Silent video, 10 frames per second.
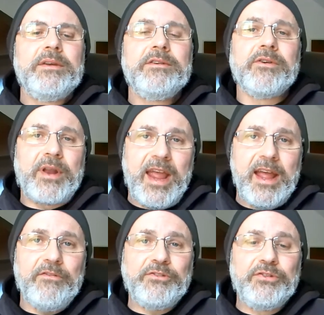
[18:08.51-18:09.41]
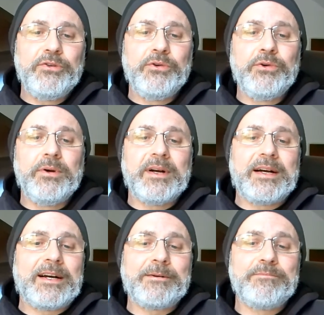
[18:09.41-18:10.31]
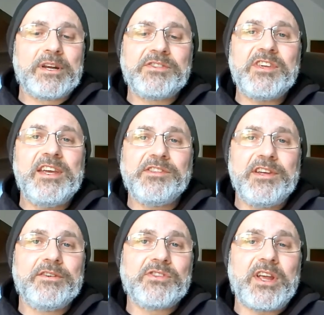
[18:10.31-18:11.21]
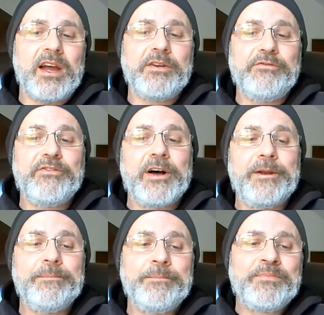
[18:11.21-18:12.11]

You don't have to, but it's easy and it's kind of fun.